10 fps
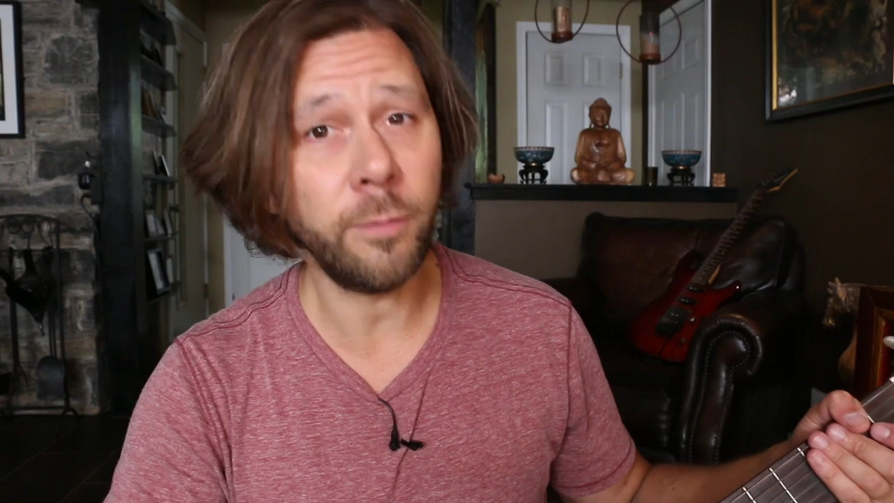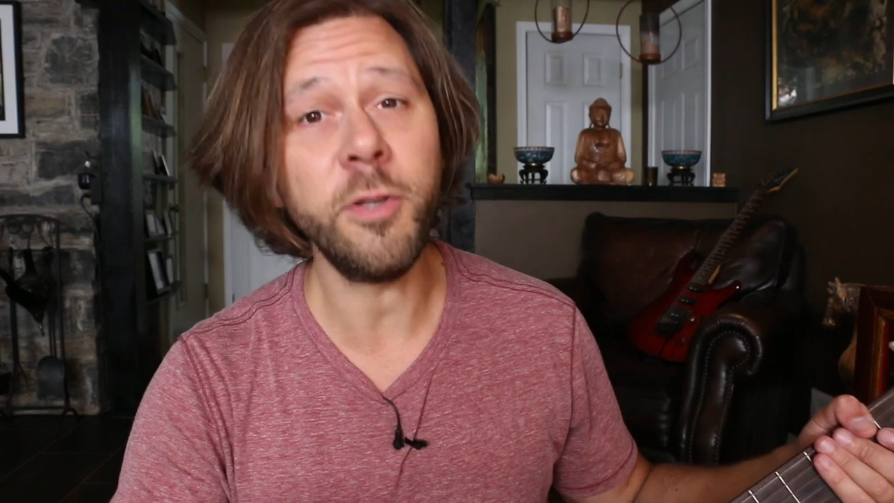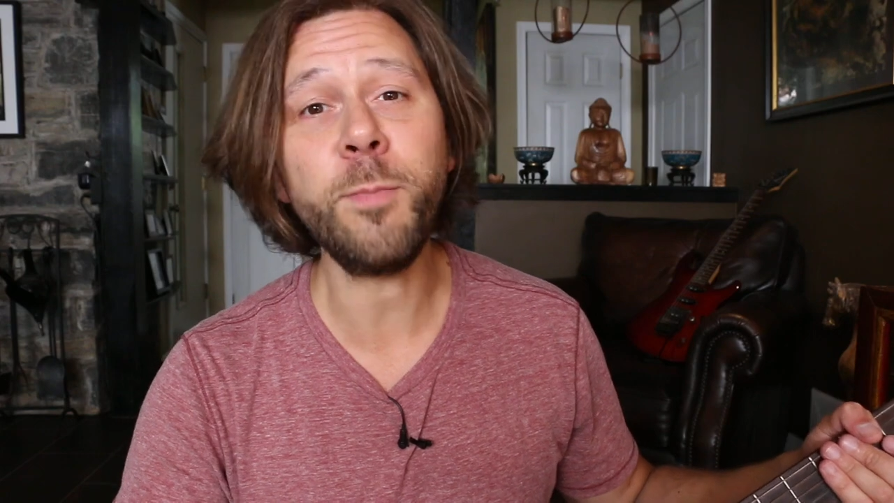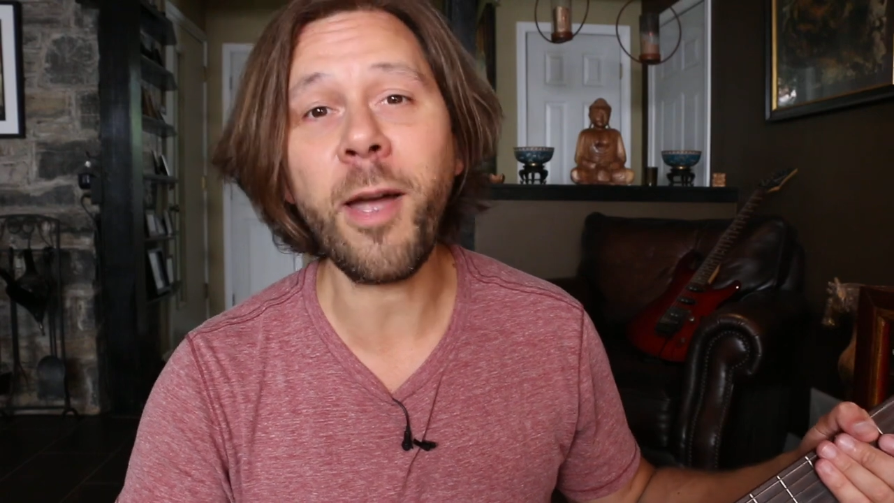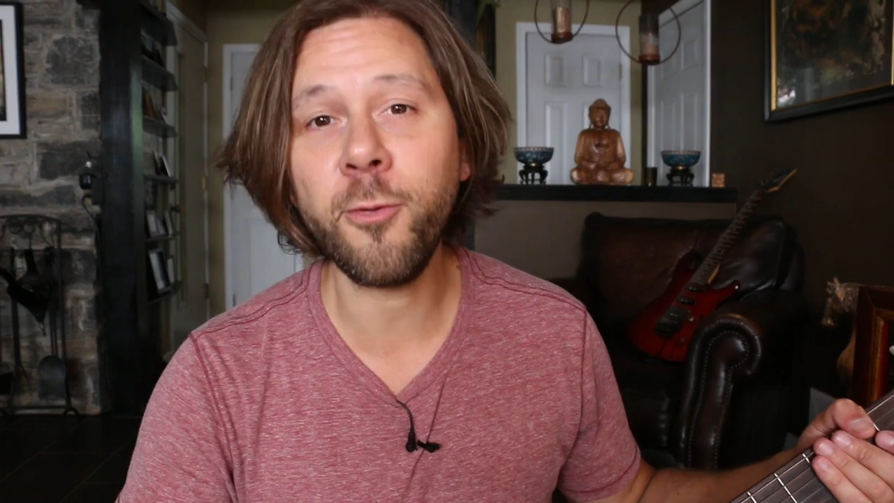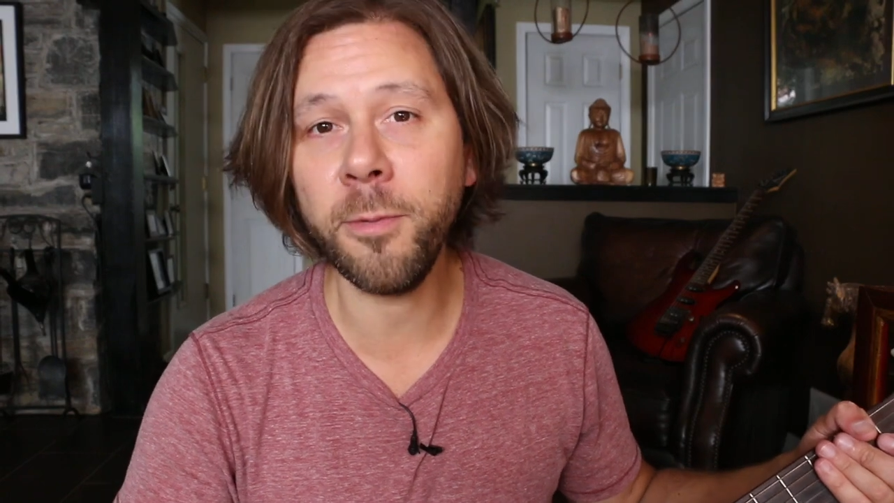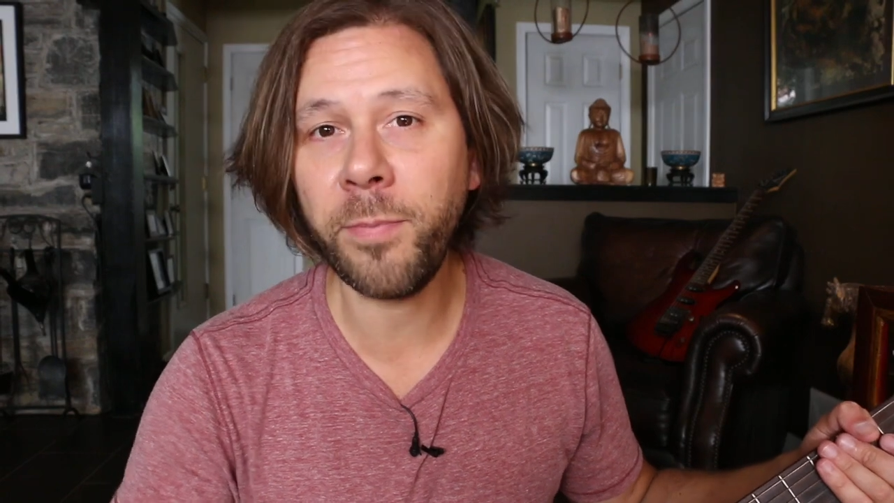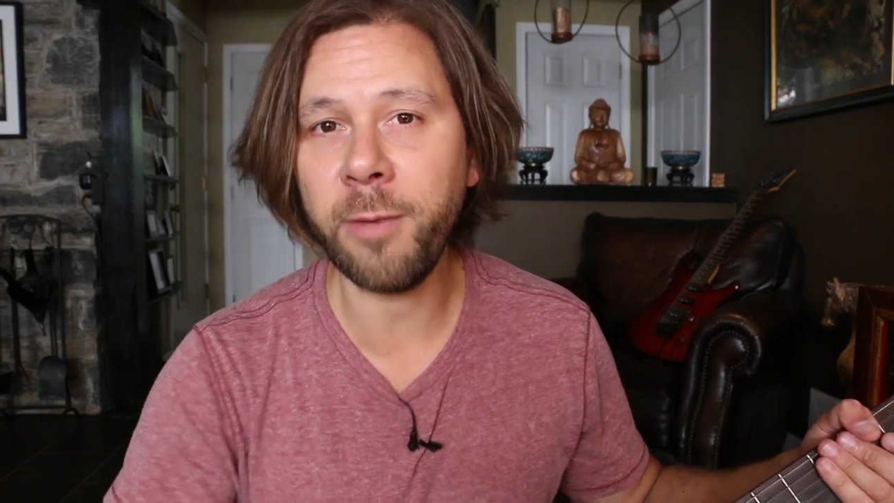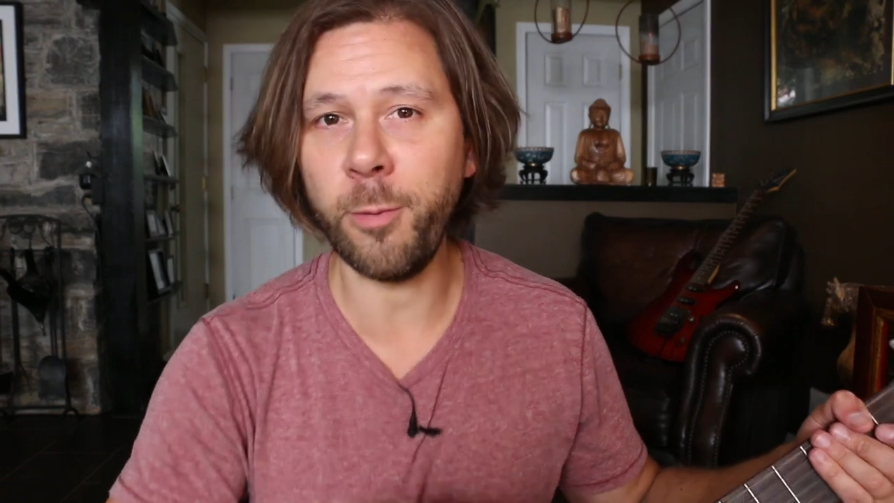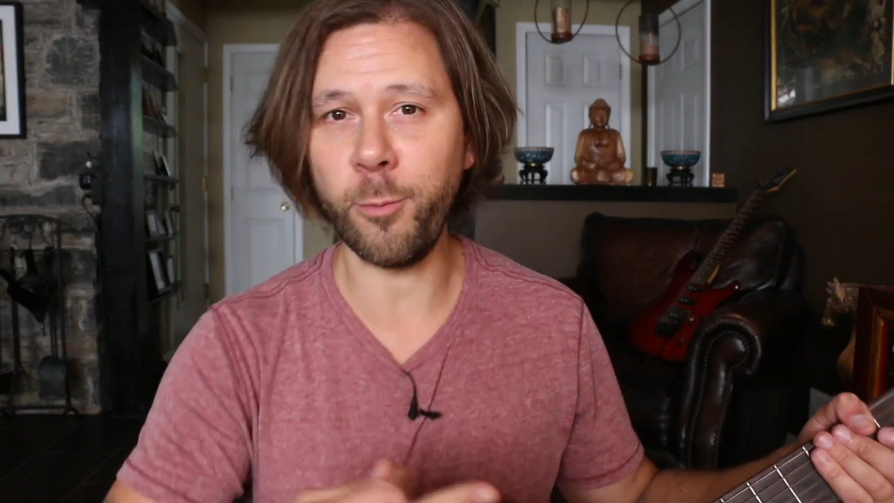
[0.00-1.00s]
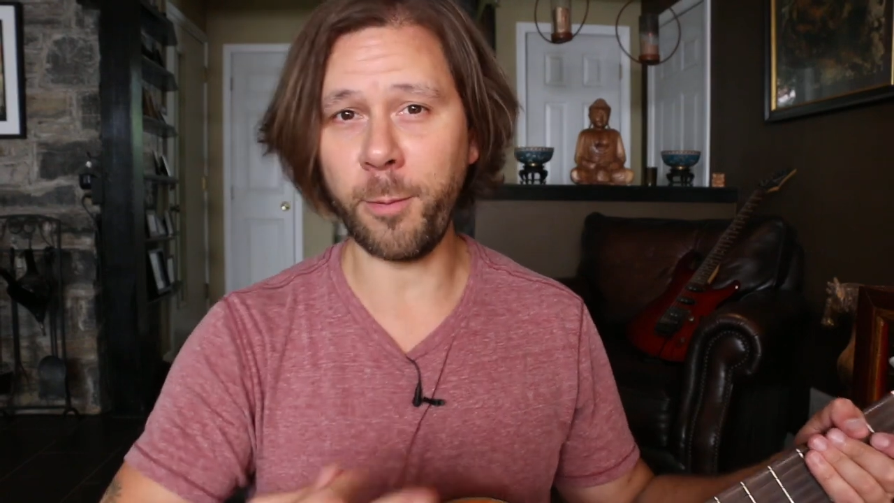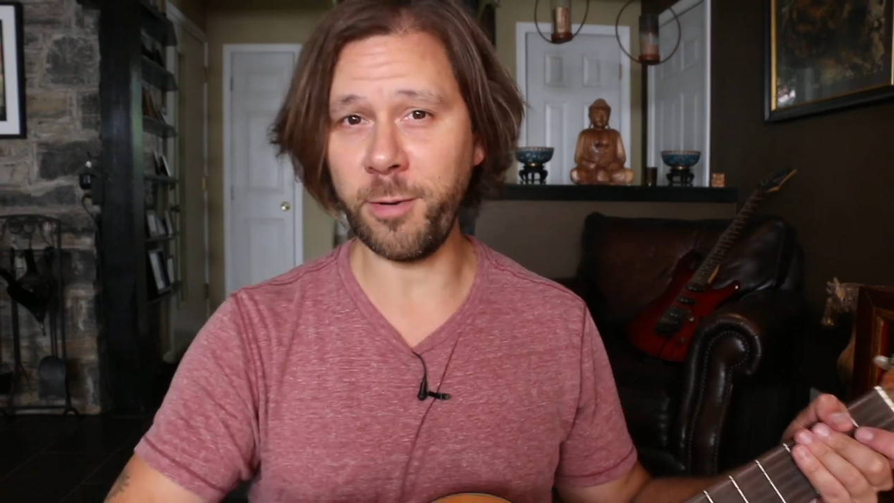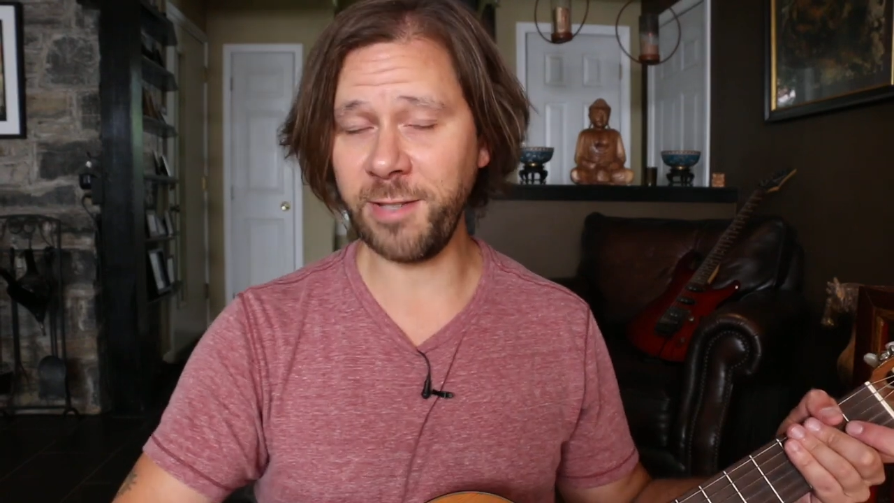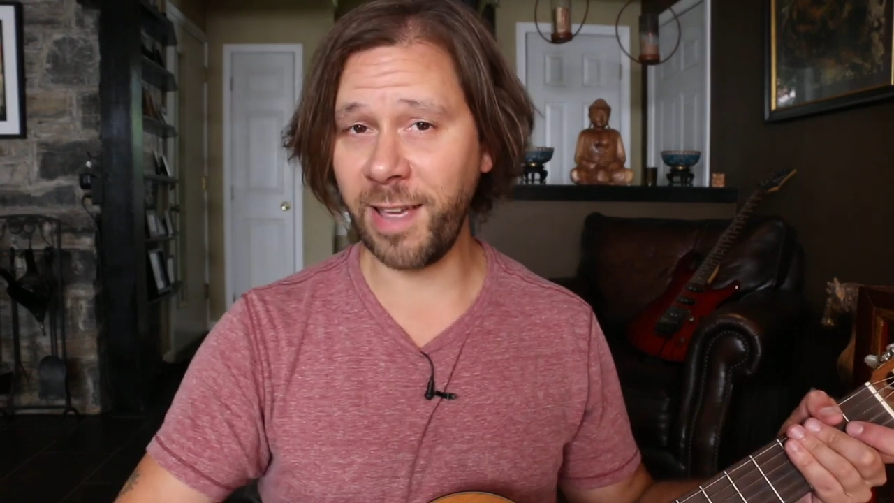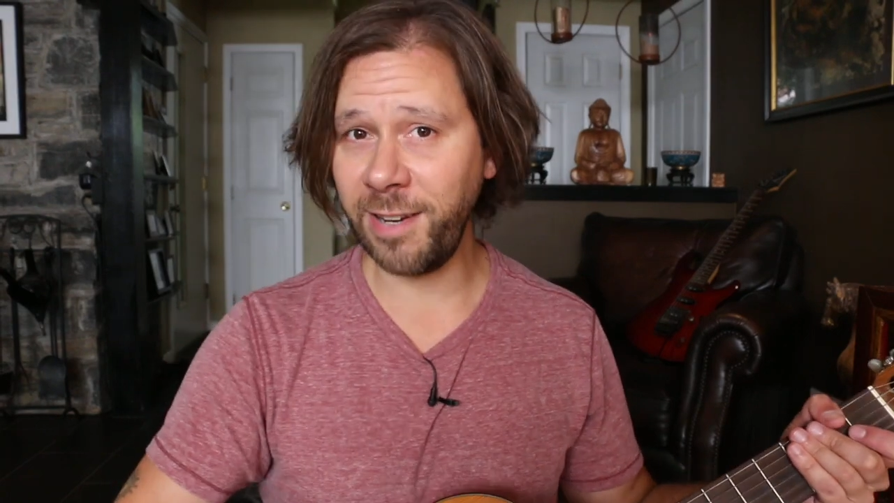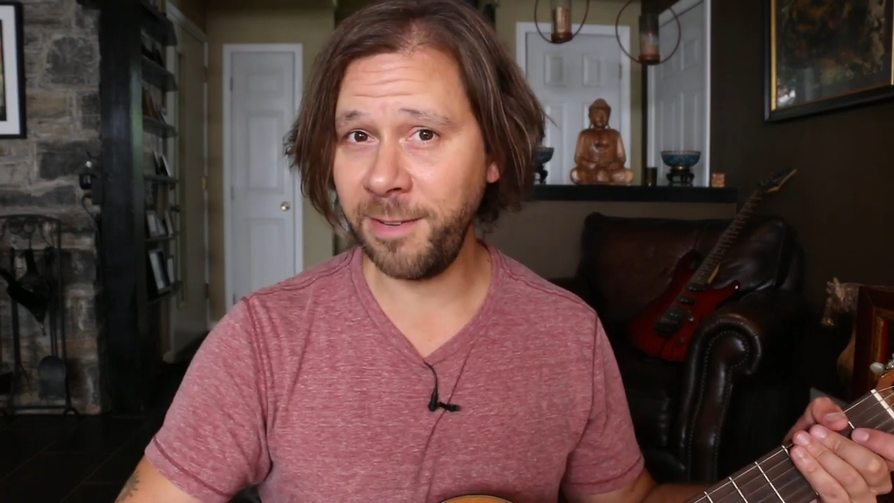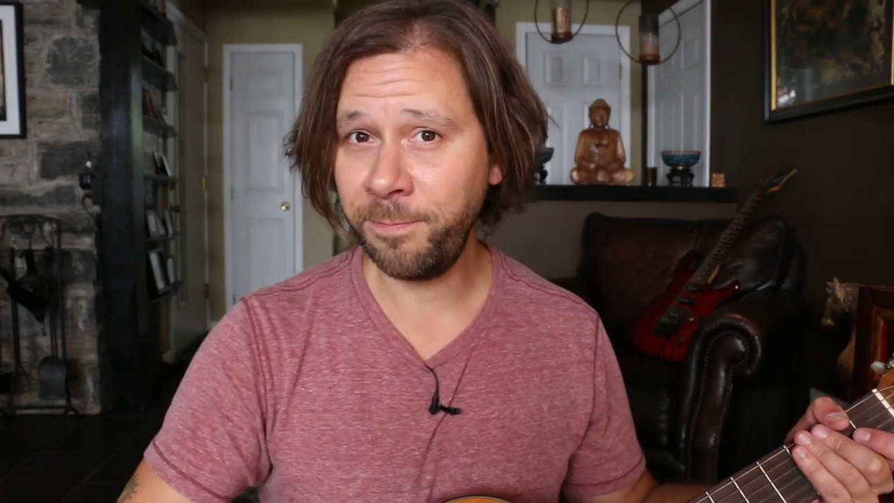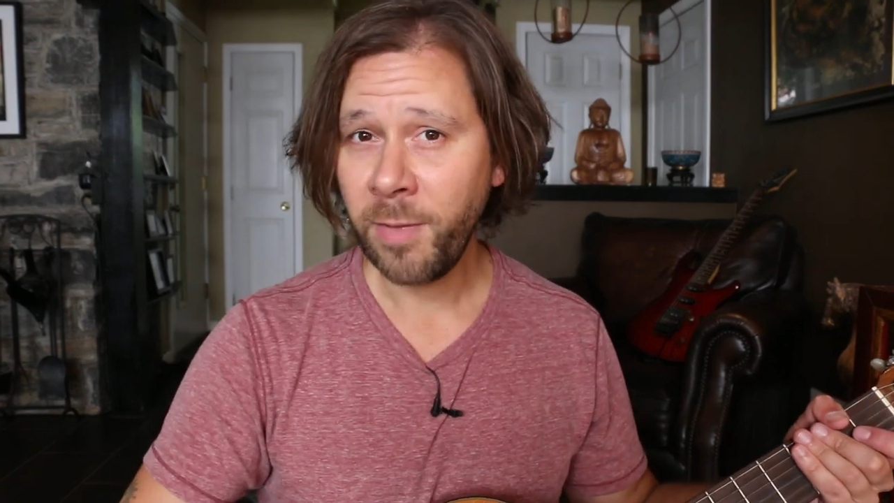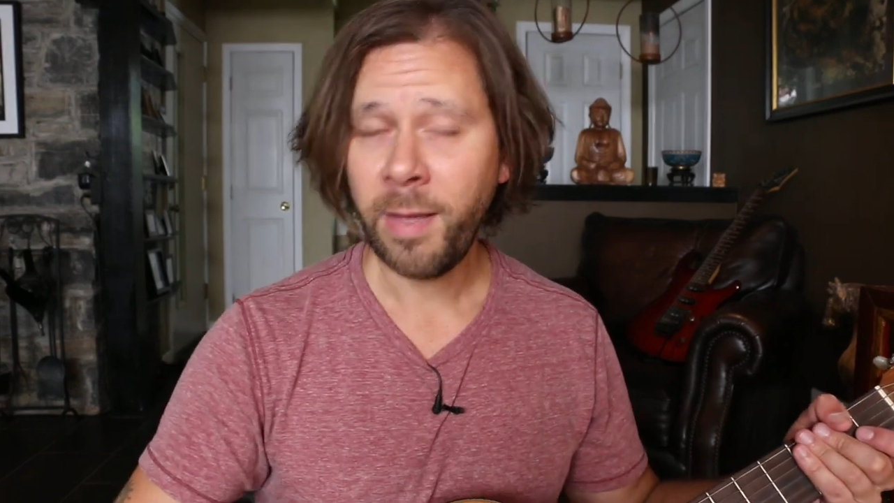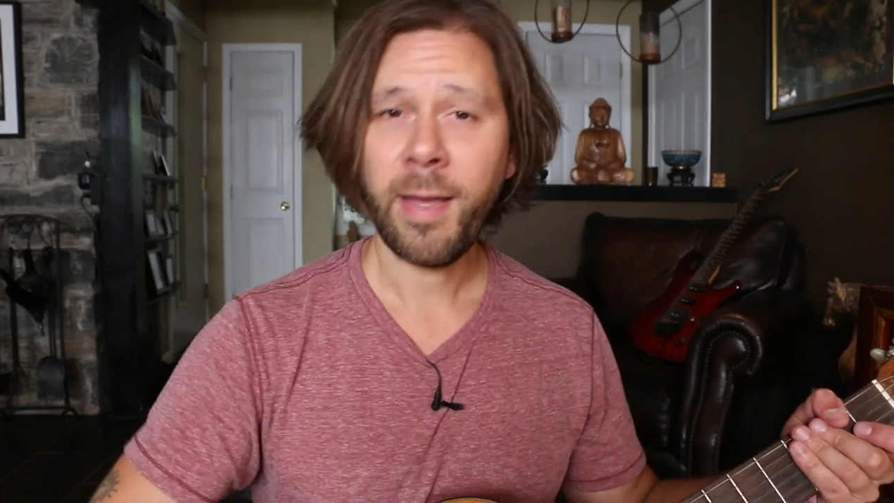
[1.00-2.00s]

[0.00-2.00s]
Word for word: of the spectrum have been represented